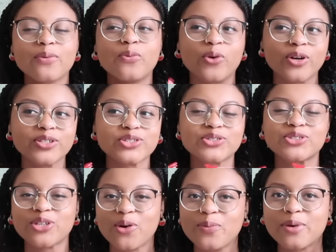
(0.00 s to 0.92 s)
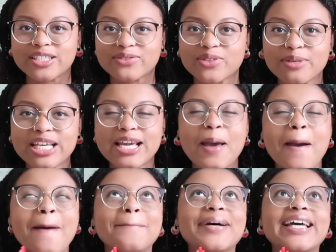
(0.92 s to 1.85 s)
it works so much for me,
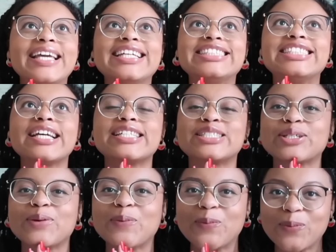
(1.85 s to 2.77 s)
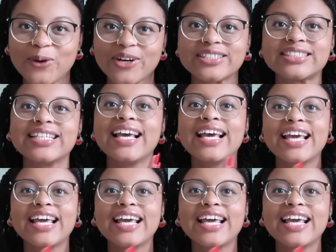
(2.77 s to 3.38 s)
but it just works.